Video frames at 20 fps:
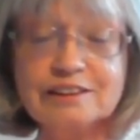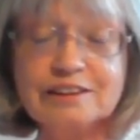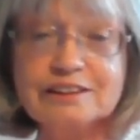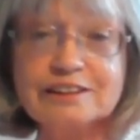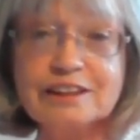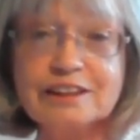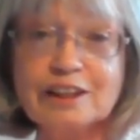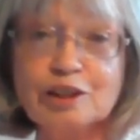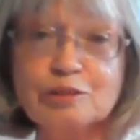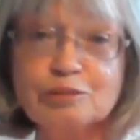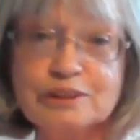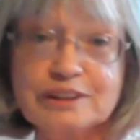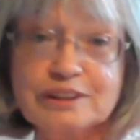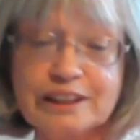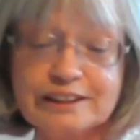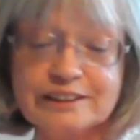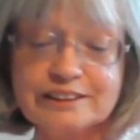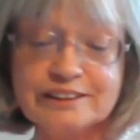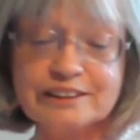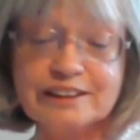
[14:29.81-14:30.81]
And I would
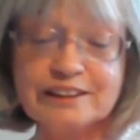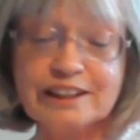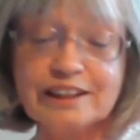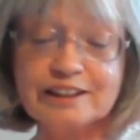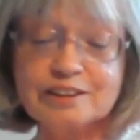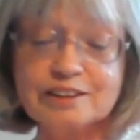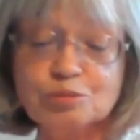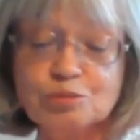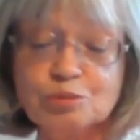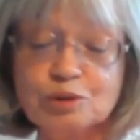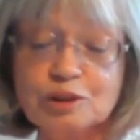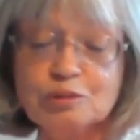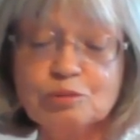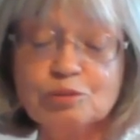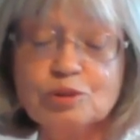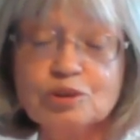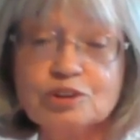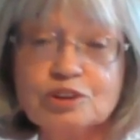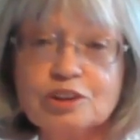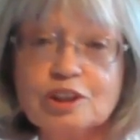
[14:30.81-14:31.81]
add to that, we
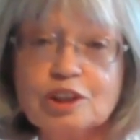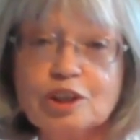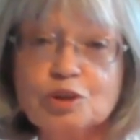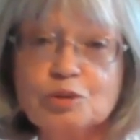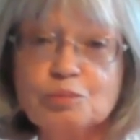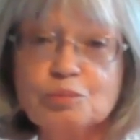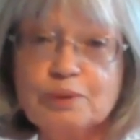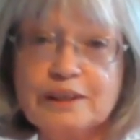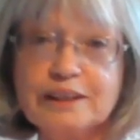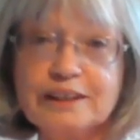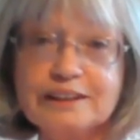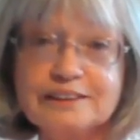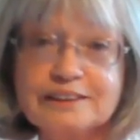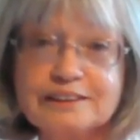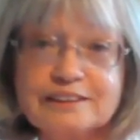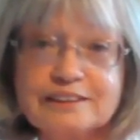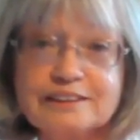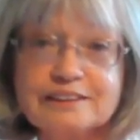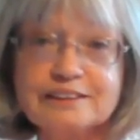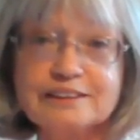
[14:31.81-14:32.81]
will know
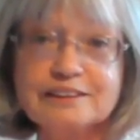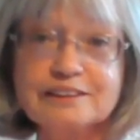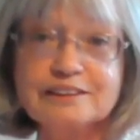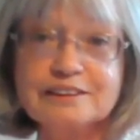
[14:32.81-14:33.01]
peace.